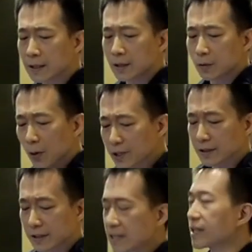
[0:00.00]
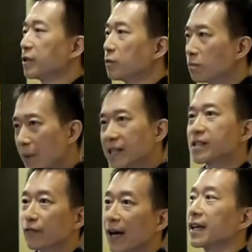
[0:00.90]
One of the things that you
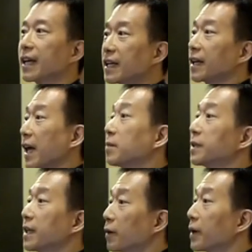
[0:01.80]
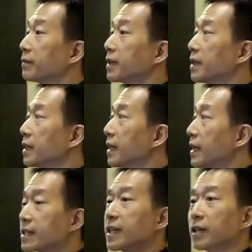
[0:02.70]
must find in a camera, however,
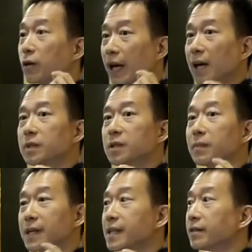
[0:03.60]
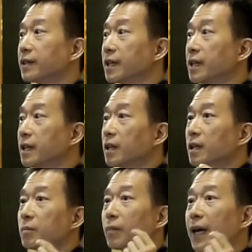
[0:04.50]
is that your camera must have a
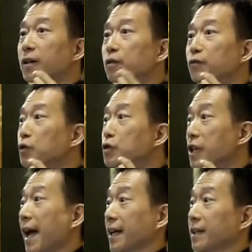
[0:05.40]
microphone jack.